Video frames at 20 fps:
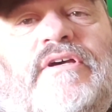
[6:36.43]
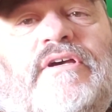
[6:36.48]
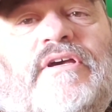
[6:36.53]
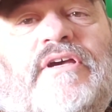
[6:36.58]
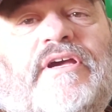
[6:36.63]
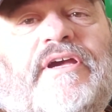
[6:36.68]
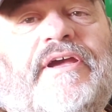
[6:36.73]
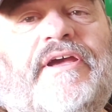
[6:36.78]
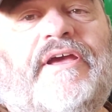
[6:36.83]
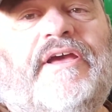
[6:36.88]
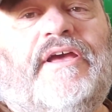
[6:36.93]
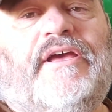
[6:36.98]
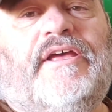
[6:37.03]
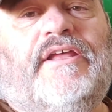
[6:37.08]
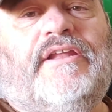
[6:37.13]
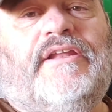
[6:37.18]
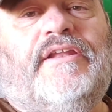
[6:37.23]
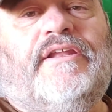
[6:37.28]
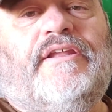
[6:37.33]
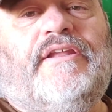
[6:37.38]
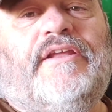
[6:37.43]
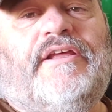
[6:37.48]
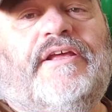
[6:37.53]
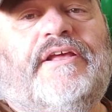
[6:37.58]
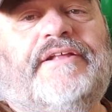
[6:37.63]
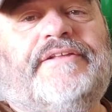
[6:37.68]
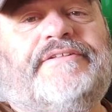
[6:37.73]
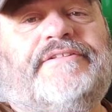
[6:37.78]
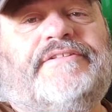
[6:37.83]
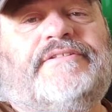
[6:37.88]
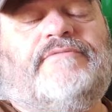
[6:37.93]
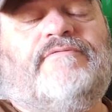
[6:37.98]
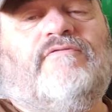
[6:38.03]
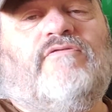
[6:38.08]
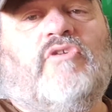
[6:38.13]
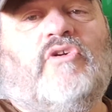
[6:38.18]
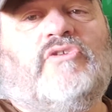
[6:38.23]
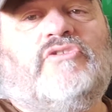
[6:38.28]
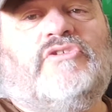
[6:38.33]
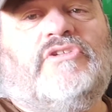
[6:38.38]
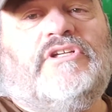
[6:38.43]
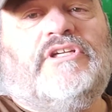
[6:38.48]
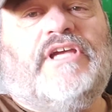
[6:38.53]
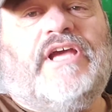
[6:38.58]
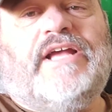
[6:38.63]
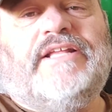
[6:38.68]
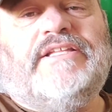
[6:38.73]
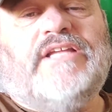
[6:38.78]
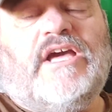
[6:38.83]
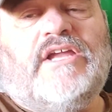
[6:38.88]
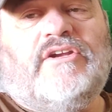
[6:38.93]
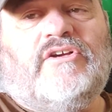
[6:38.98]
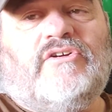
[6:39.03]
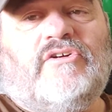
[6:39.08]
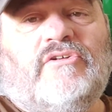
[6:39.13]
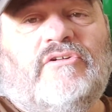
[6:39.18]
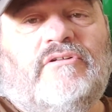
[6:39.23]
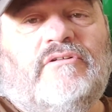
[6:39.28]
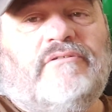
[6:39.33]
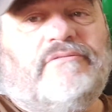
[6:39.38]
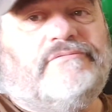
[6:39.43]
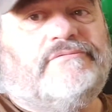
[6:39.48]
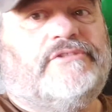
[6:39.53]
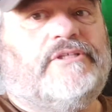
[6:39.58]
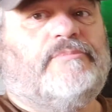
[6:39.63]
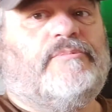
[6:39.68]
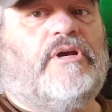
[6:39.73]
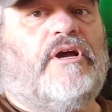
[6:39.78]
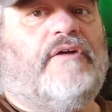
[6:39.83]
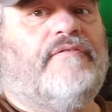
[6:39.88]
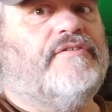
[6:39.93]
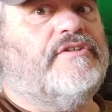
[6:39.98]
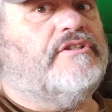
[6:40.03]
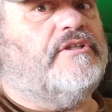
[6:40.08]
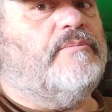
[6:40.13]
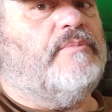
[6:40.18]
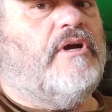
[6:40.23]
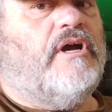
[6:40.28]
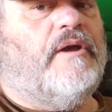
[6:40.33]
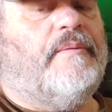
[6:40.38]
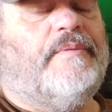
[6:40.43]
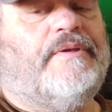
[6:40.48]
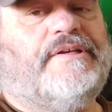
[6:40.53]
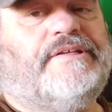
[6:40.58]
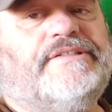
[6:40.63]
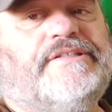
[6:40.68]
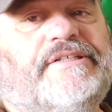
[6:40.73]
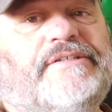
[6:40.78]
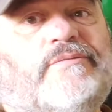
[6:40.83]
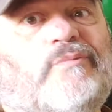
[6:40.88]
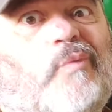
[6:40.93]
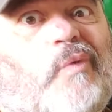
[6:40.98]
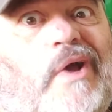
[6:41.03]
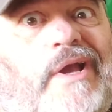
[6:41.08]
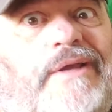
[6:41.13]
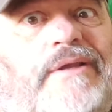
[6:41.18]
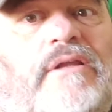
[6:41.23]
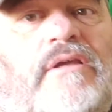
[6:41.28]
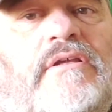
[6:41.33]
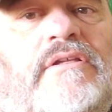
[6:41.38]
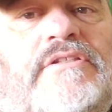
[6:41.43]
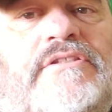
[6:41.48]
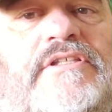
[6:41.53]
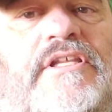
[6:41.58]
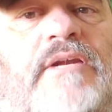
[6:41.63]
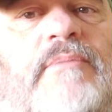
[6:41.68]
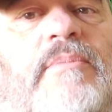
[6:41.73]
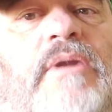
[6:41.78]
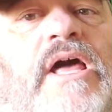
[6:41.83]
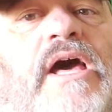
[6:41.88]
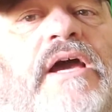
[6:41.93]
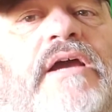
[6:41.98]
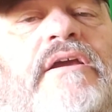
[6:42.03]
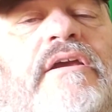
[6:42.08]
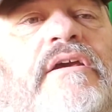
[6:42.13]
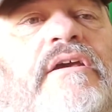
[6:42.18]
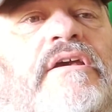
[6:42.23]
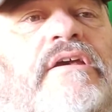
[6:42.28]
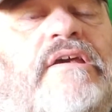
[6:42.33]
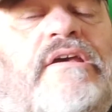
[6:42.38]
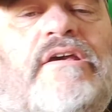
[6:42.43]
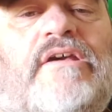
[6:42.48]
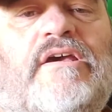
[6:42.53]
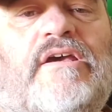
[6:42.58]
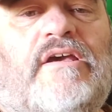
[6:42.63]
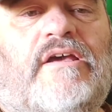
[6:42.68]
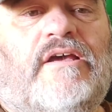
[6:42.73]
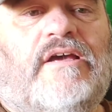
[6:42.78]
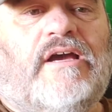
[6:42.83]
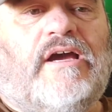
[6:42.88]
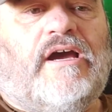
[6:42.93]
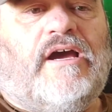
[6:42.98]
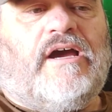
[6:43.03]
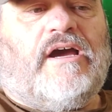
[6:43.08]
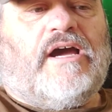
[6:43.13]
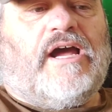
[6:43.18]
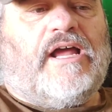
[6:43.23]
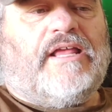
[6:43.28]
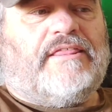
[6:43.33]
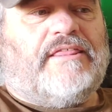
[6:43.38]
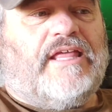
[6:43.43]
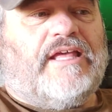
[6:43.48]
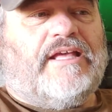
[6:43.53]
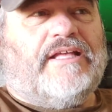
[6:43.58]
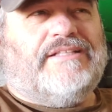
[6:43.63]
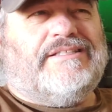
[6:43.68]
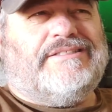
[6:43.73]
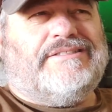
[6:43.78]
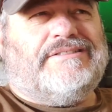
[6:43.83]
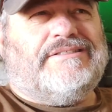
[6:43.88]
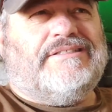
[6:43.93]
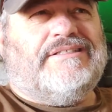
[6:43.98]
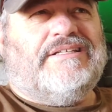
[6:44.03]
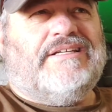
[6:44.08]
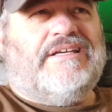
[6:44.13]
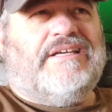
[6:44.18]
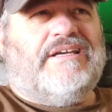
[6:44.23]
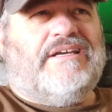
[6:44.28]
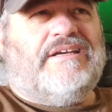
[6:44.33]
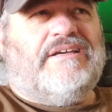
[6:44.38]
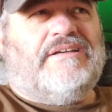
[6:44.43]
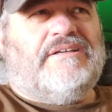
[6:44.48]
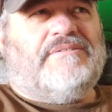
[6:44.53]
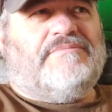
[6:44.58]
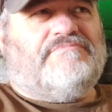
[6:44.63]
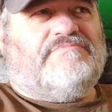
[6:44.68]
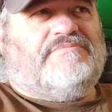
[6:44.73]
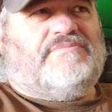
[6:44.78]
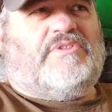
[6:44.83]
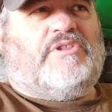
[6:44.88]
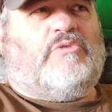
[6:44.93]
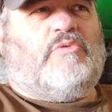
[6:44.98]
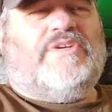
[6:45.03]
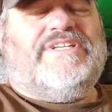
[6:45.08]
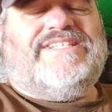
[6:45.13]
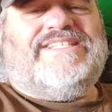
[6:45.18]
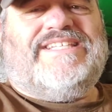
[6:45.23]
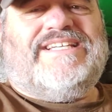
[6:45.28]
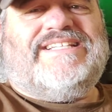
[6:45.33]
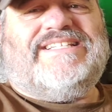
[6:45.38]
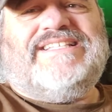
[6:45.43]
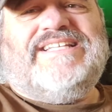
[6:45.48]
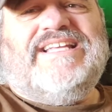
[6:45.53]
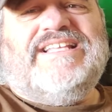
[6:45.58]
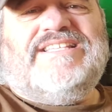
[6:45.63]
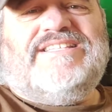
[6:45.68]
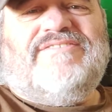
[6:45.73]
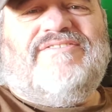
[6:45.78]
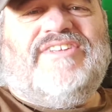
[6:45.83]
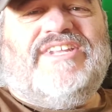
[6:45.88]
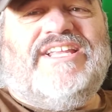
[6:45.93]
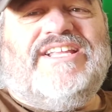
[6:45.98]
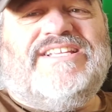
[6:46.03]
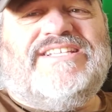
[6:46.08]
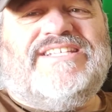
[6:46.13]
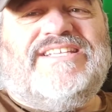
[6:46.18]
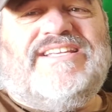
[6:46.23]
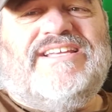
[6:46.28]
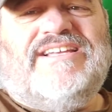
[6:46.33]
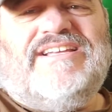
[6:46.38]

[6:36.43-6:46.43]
And it's virtually identical, except obviously behind me you can see it's white instead of black. I think it's 3/16 of an inch